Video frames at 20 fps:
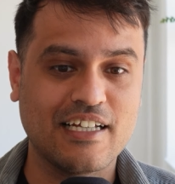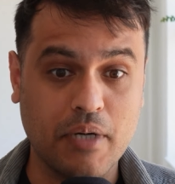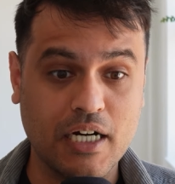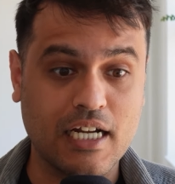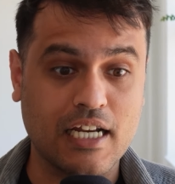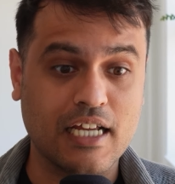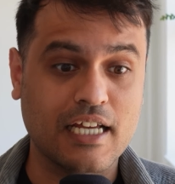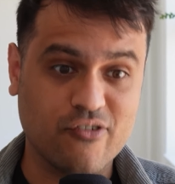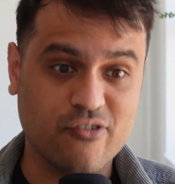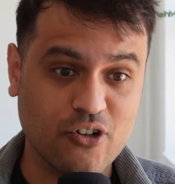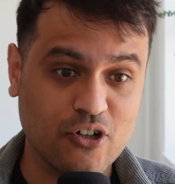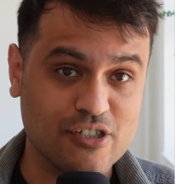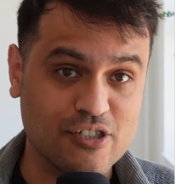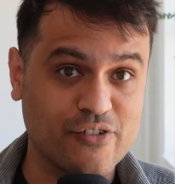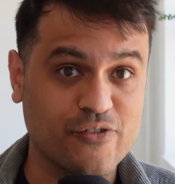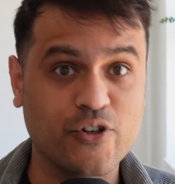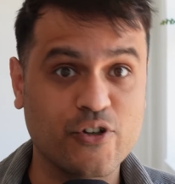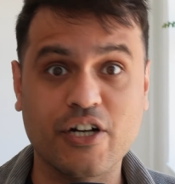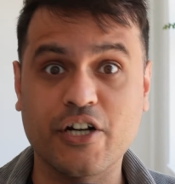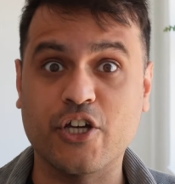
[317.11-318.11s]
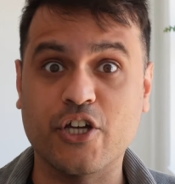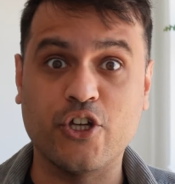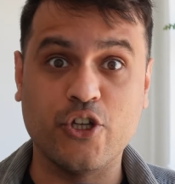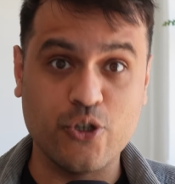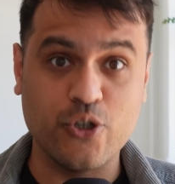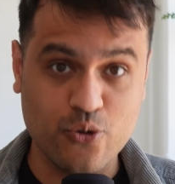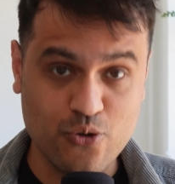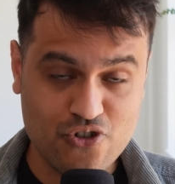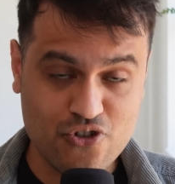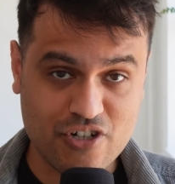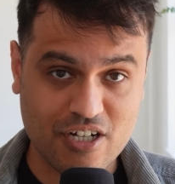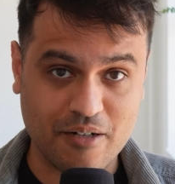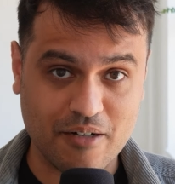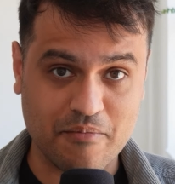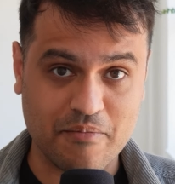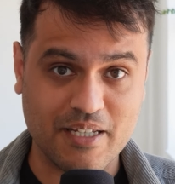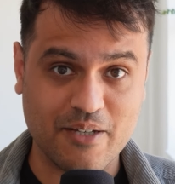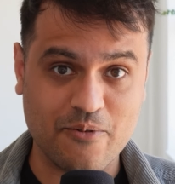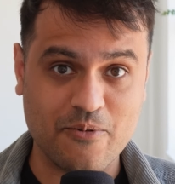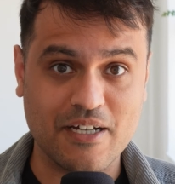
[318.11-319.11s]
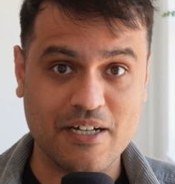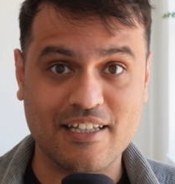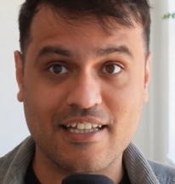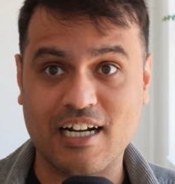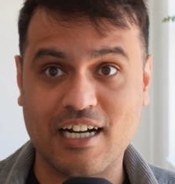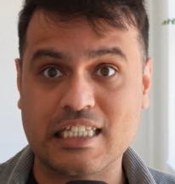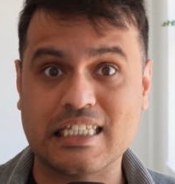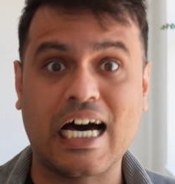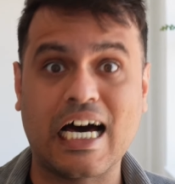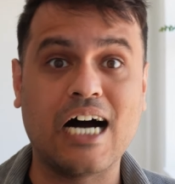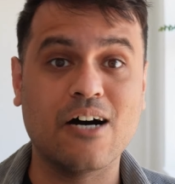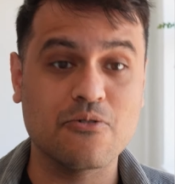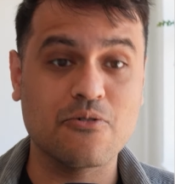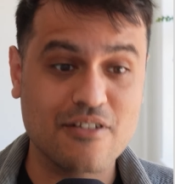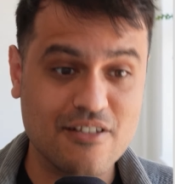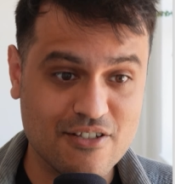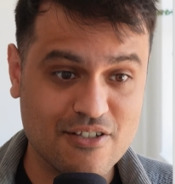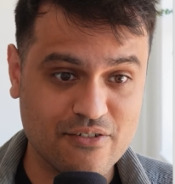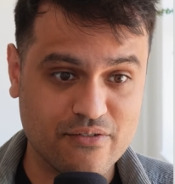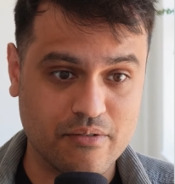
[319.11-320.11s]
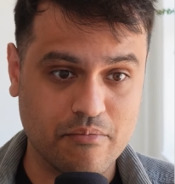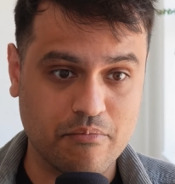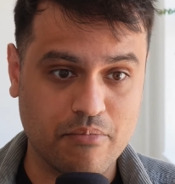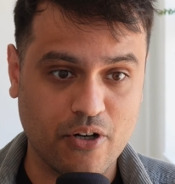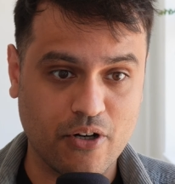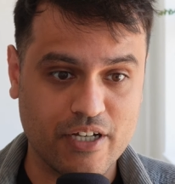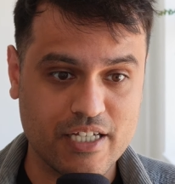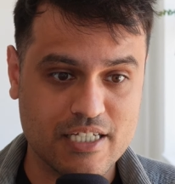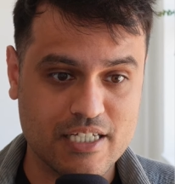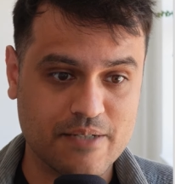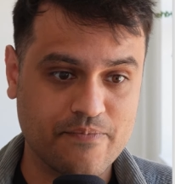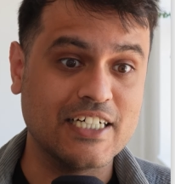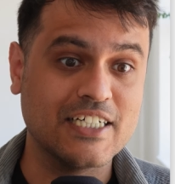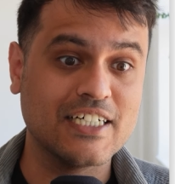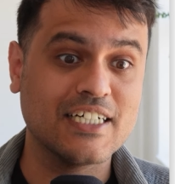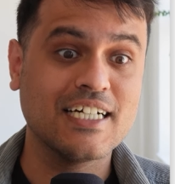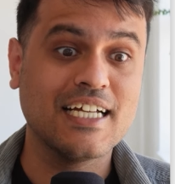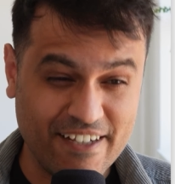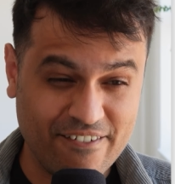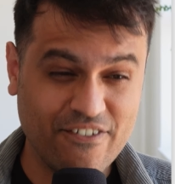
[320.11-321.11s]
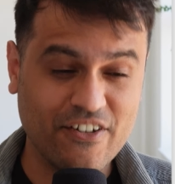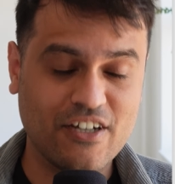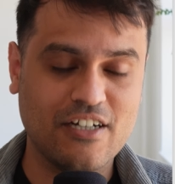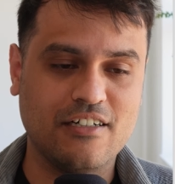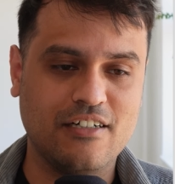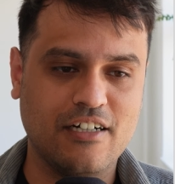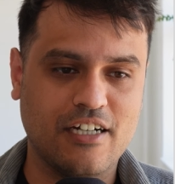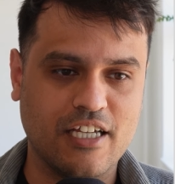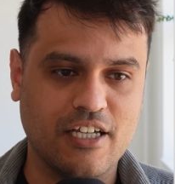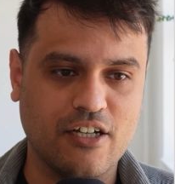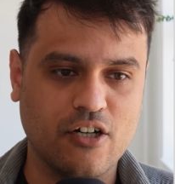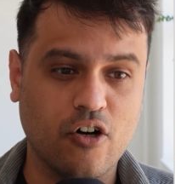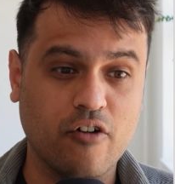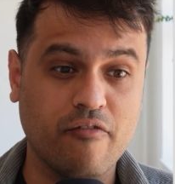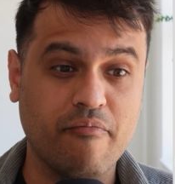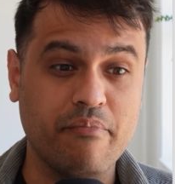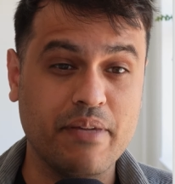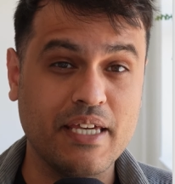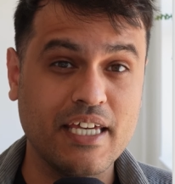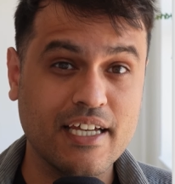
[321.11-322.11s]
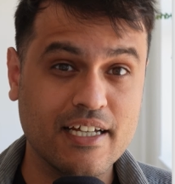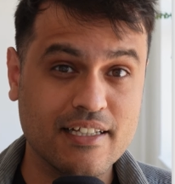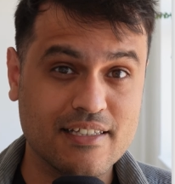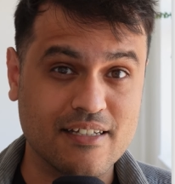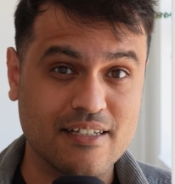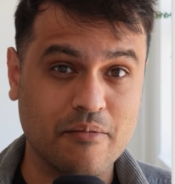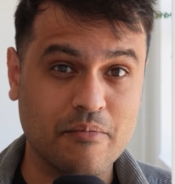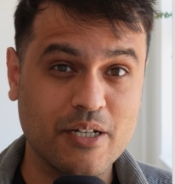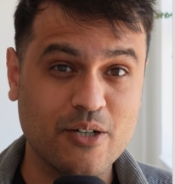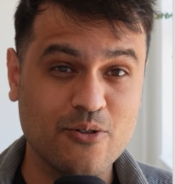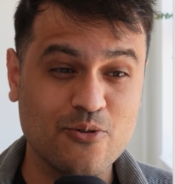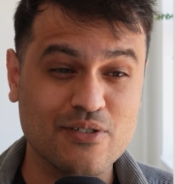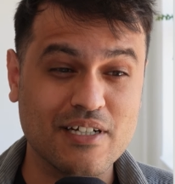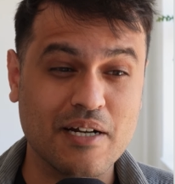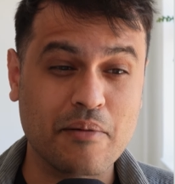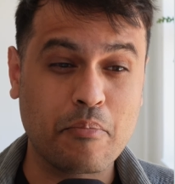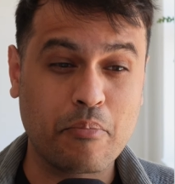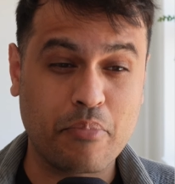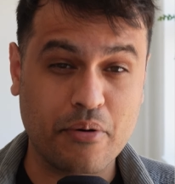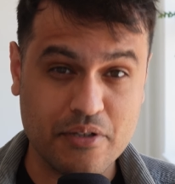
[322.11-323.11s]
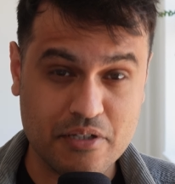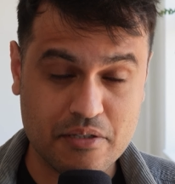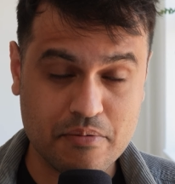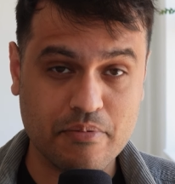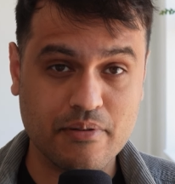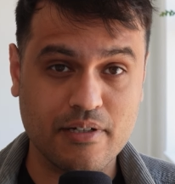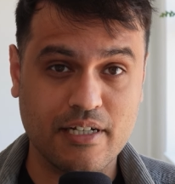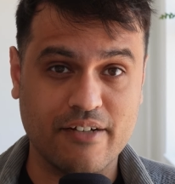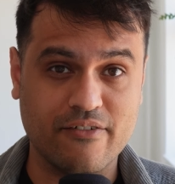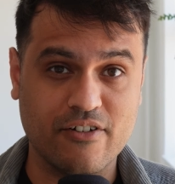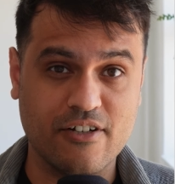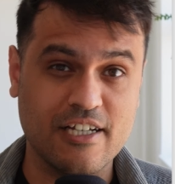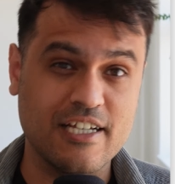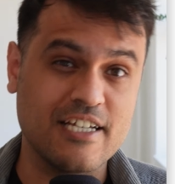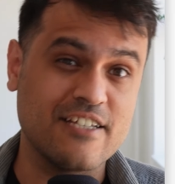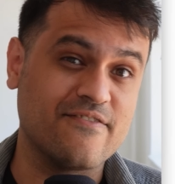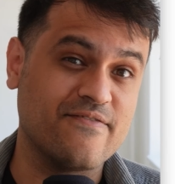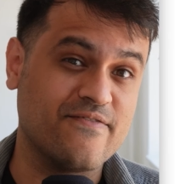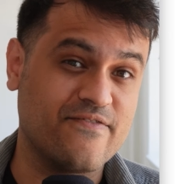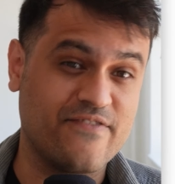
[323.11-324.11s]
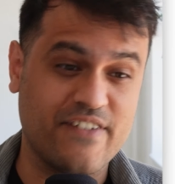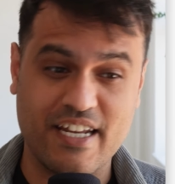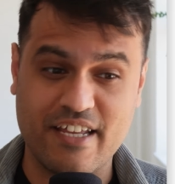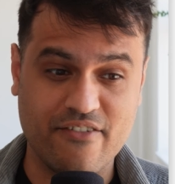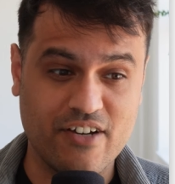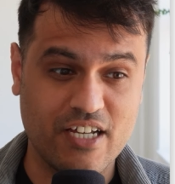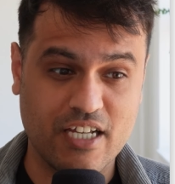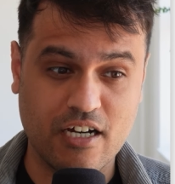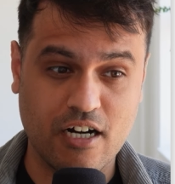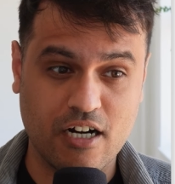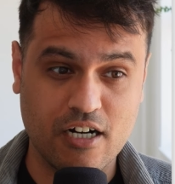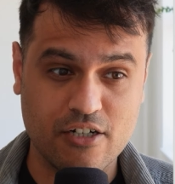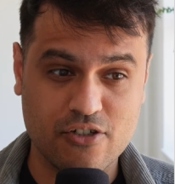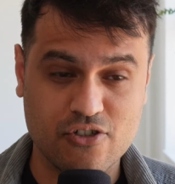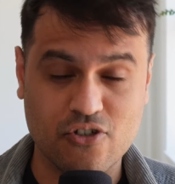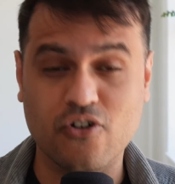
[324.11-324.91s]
But of course, if you're at a huge company where there are thousands of employees, the difficulty of being at somebody who's at a principal level is very, very hard.